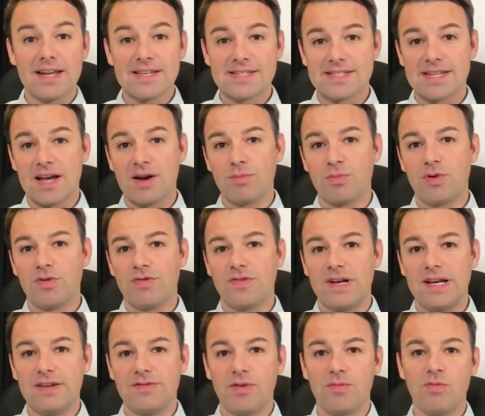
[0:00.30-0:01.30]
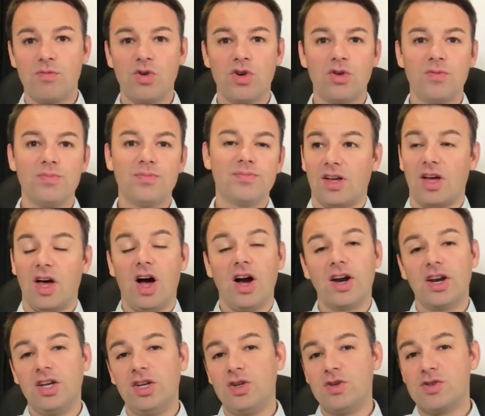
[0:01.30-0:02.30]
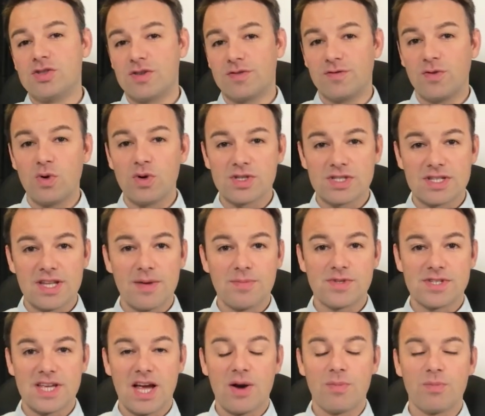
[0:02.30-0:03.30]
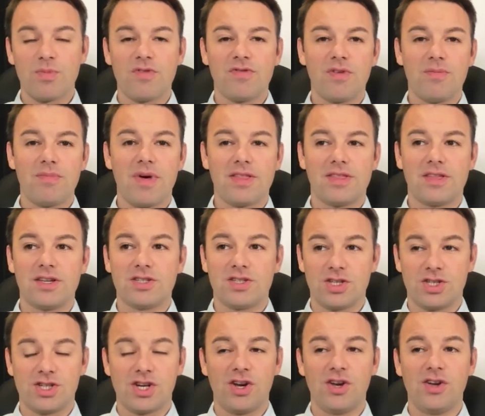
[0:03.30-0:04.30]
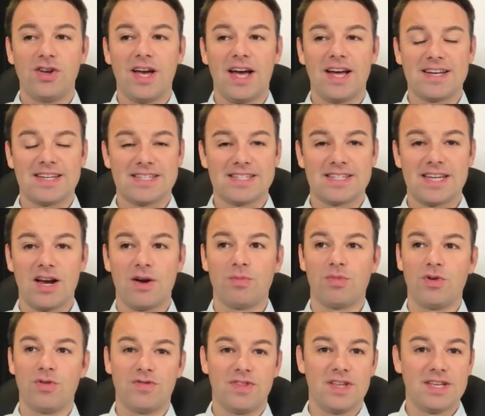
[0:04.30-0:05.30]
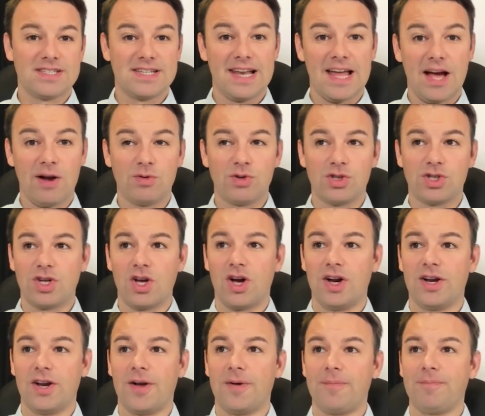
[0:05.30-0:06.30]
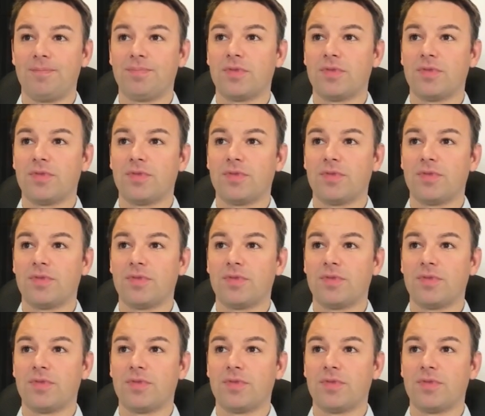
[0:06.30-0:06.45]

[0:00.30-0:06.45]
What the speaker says: to soundproof a living room. I'm going to use the four-step soundproofing method to show you how to soundproof this lounge diner.